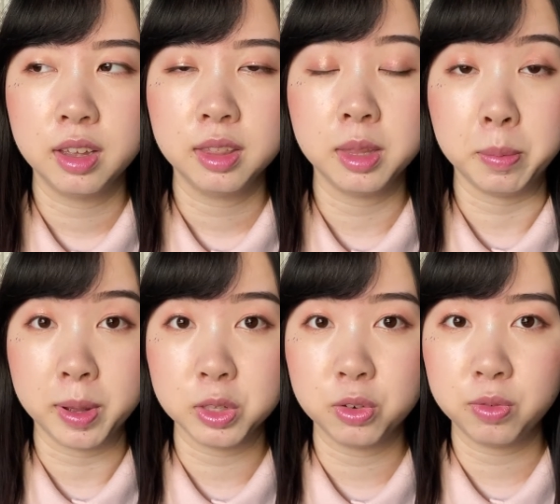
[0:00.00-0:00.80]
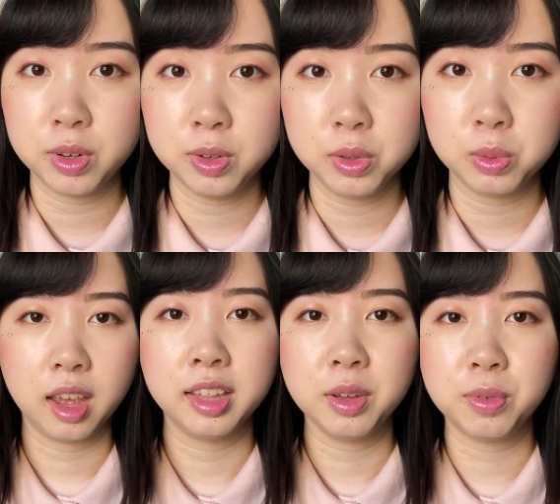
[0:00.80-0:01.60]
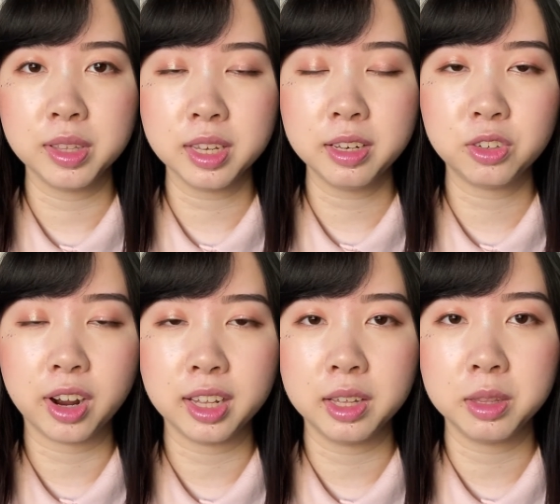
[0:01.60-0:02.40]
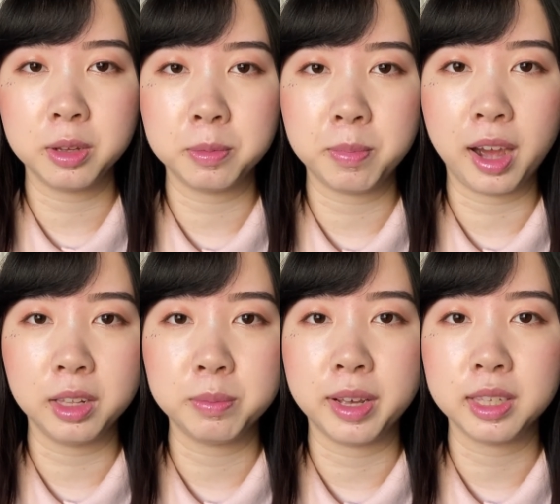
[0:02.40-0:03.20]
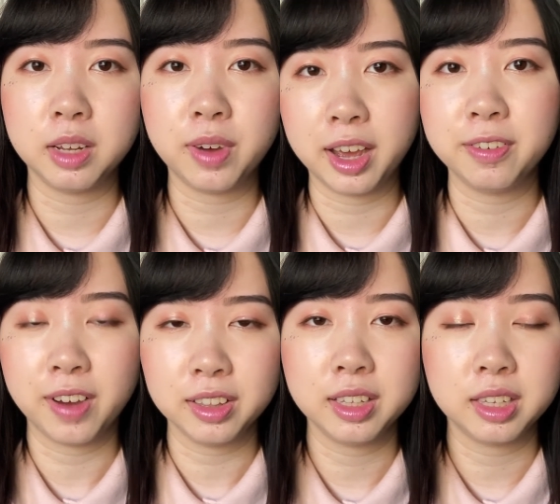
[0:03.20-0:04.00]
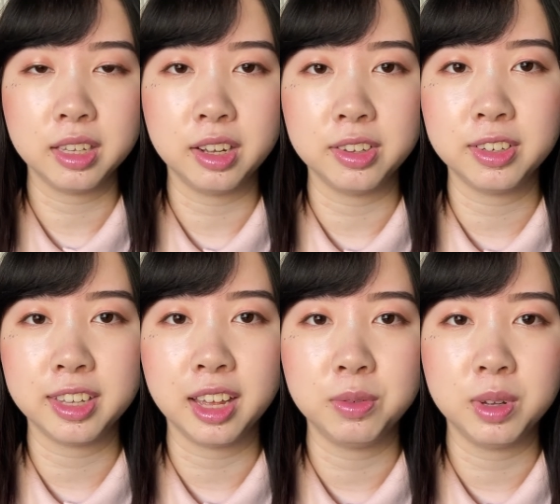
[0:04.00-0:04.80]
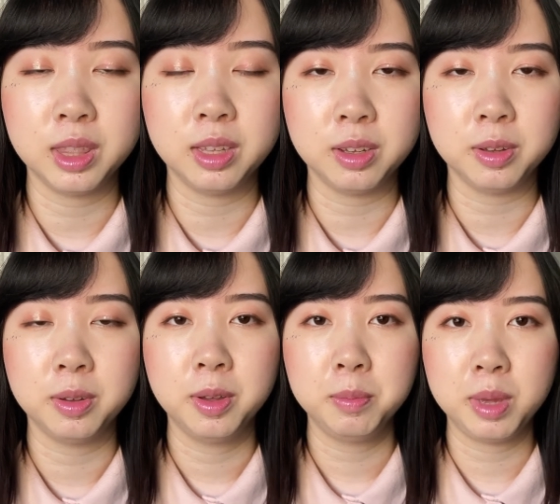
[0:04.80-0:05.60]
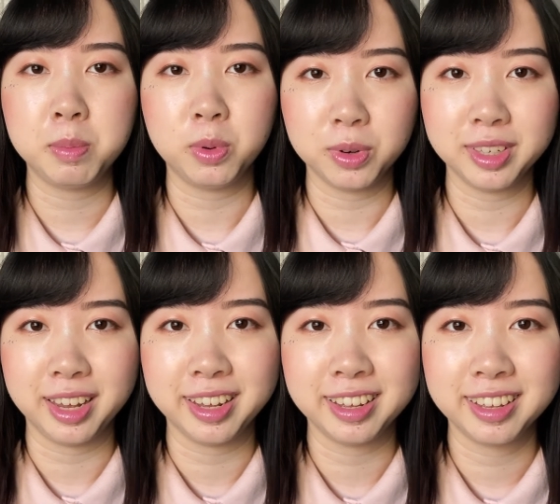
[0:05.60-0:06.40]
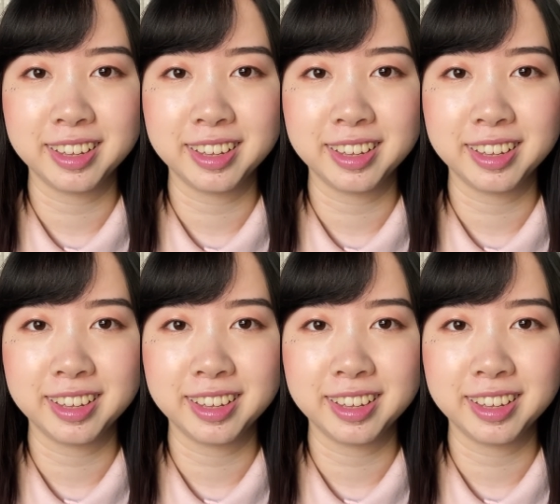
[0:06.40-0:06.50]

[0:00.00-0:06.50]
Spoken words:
the best reviews. And then once I tried out the palette myself, I finally did understand what the people were saying.